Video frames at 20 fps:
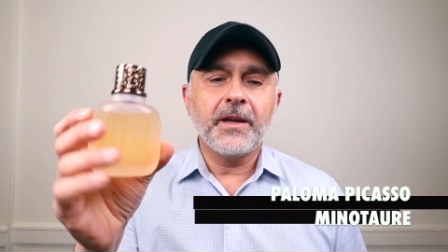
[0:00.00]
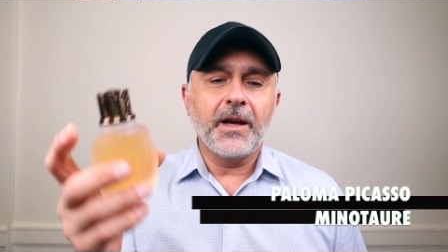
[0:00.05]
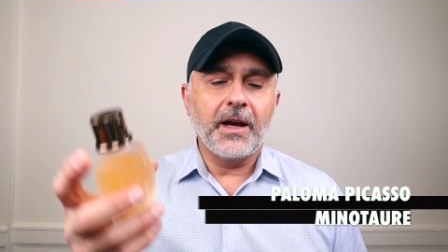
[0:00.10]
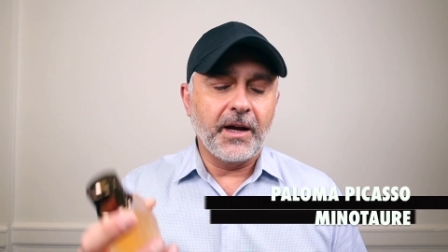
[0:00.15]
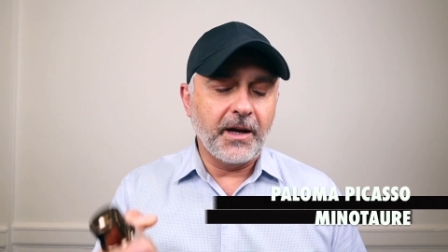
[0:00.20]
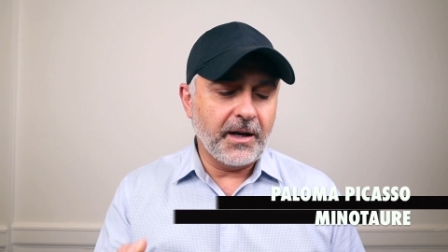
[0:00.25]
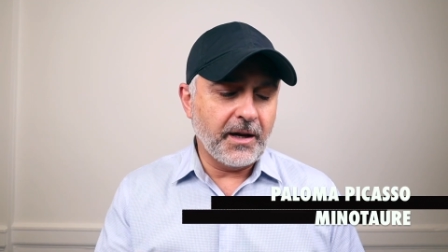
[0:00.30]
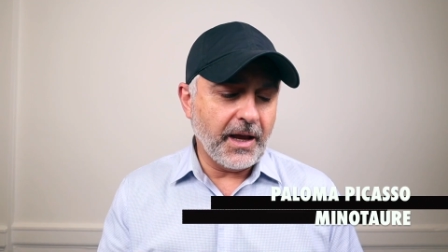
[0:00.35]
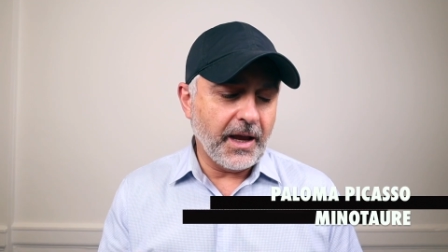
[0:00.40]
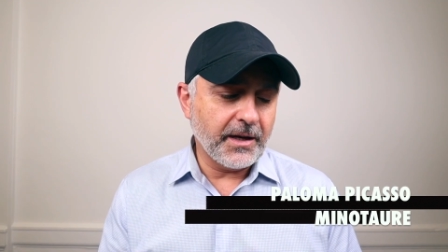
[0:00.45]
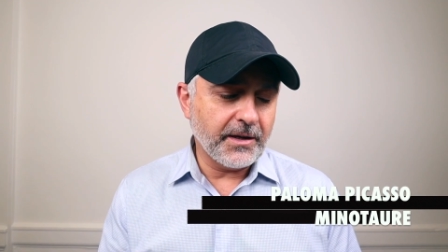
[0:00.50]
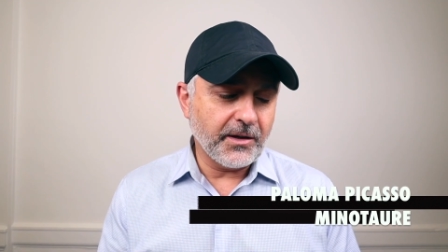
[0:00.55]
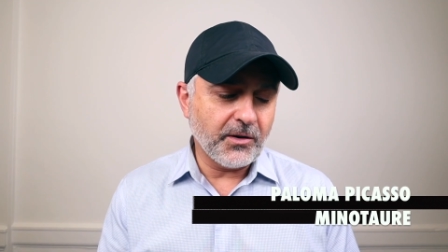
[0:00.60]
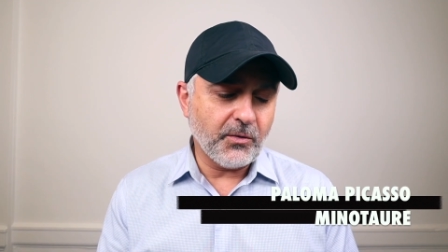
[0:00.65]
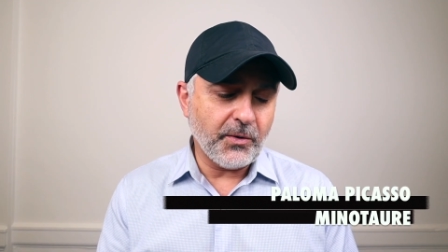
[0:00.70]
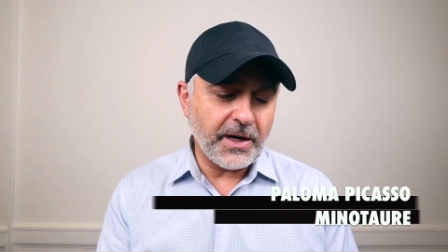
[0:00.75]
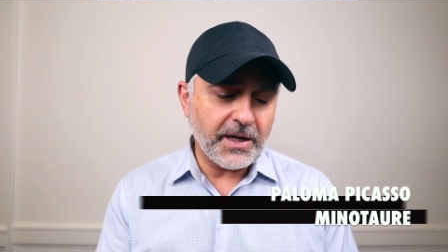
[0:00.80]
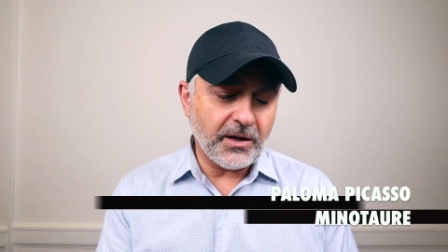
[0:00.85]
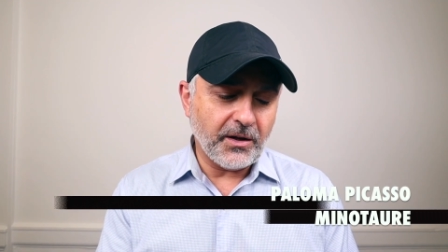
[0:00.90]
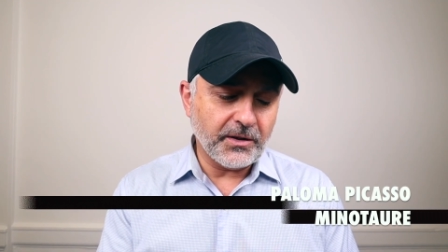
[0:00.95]
uh, and a
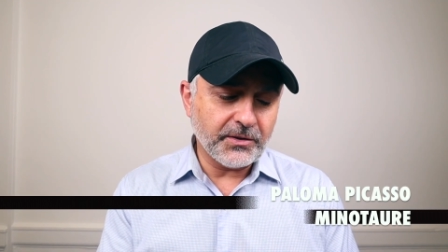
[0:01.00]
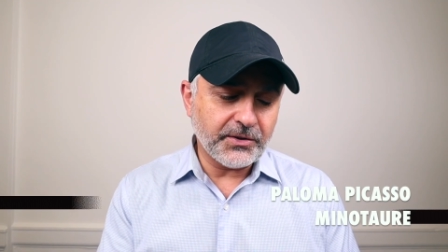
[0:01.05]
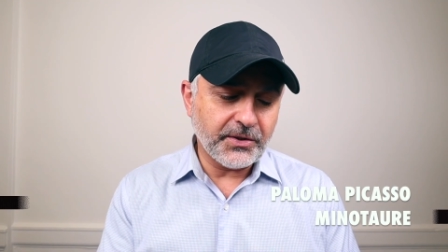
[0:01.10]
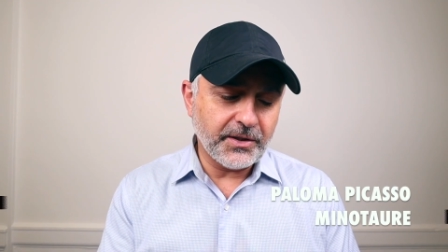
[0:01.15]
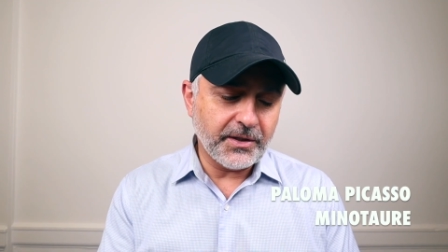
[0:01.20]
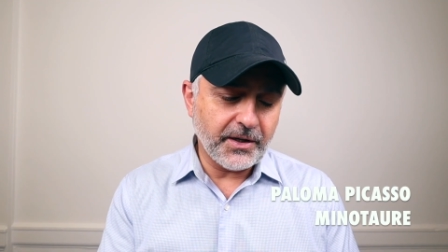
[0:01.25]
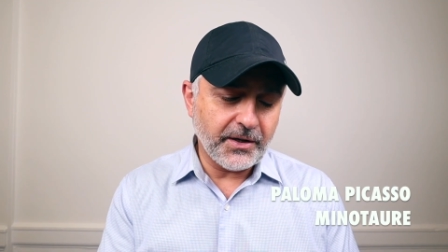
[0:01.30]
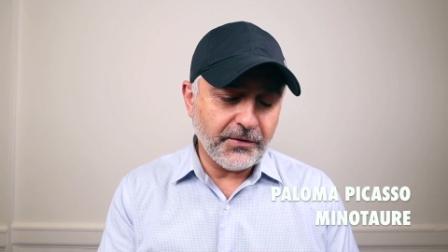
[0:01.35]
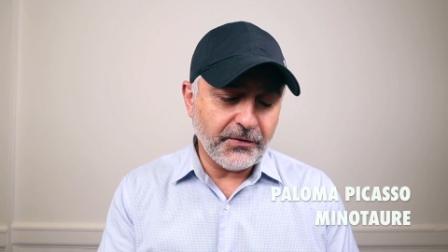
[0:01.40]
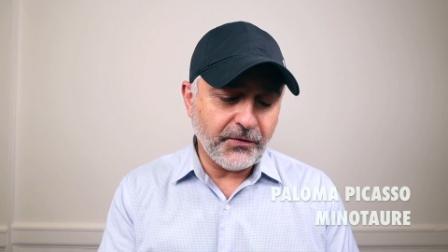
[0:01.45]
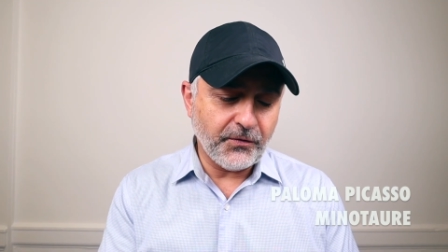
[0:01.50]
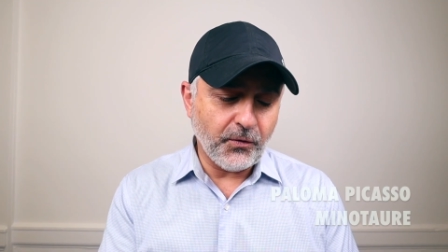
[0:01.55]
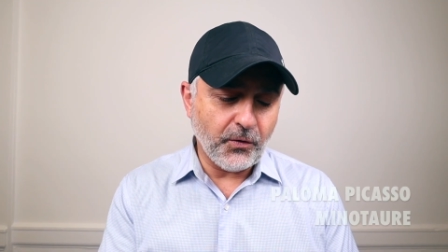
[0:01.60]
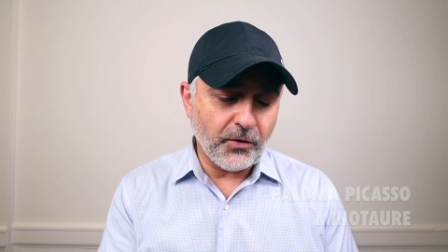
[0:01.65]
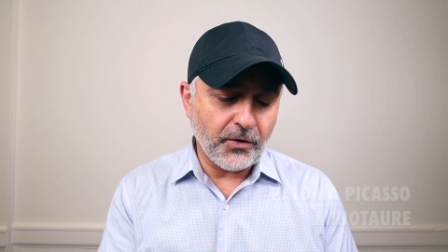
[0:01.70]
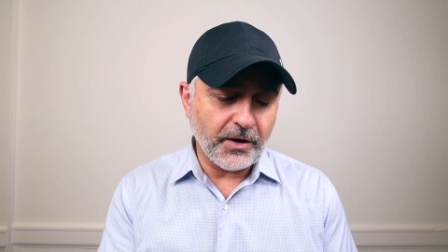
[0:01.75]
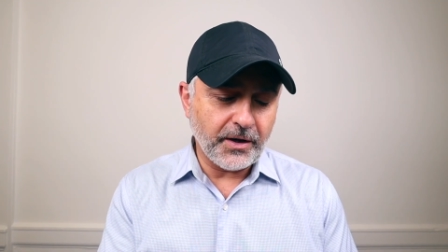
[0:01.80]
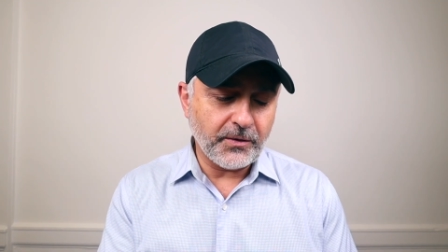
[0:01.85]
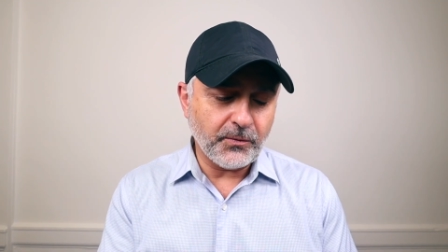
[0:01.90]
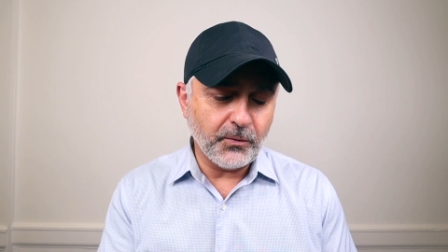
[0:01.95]
great alternative
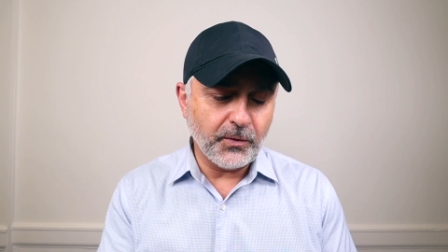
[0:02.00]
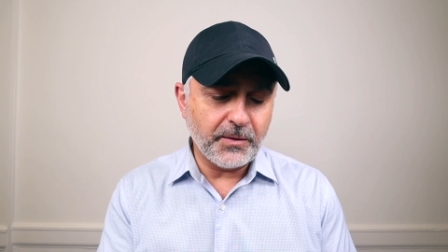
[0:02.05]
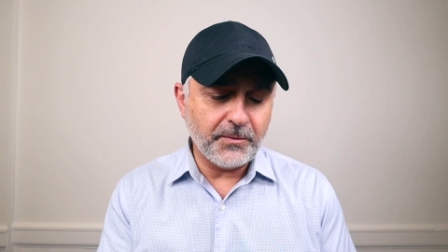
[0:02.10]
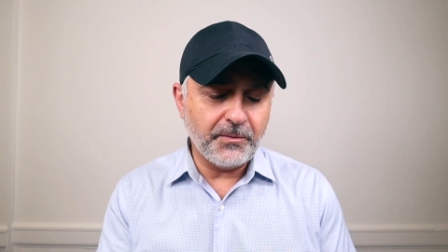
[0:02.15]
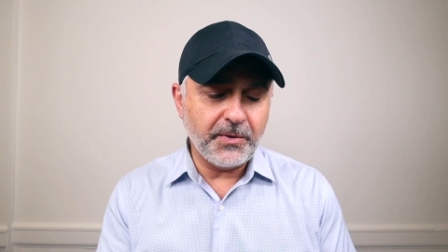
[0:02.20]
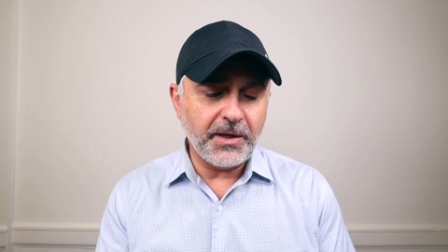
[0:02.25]
for it would